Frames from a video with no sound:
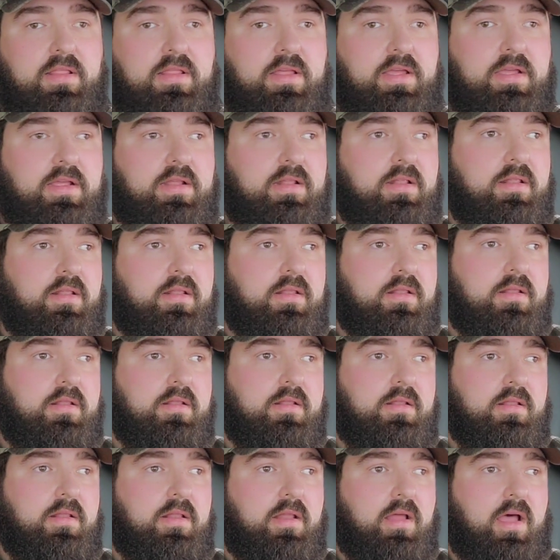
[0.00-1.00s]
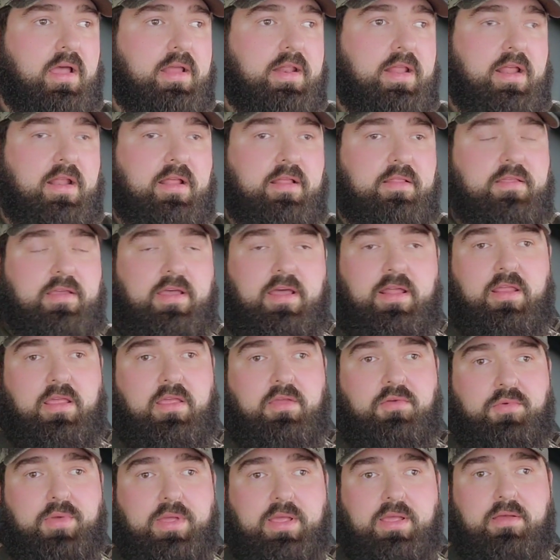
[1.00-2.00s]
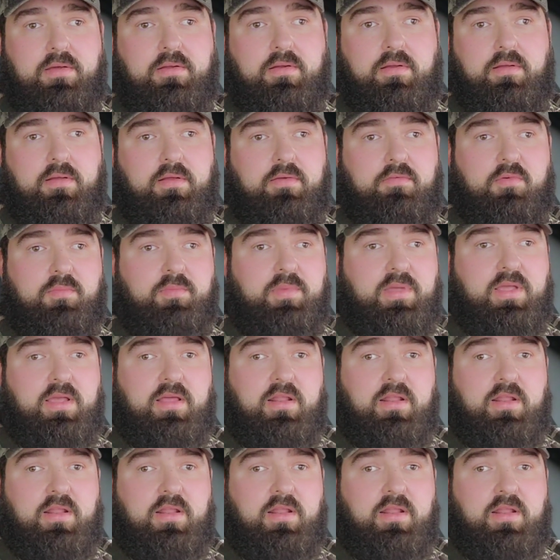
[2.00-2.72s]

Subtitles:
Like, 9 out of 10 of you ain't gonna ever be